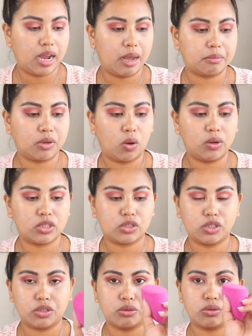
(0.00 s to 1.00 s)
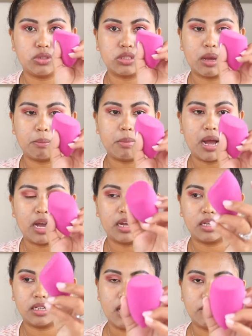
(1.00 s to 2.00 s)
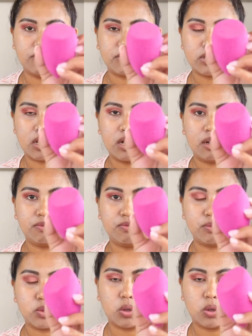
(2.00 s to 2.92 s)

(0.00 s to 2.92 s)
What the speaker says: I'm going to use my e.l.f.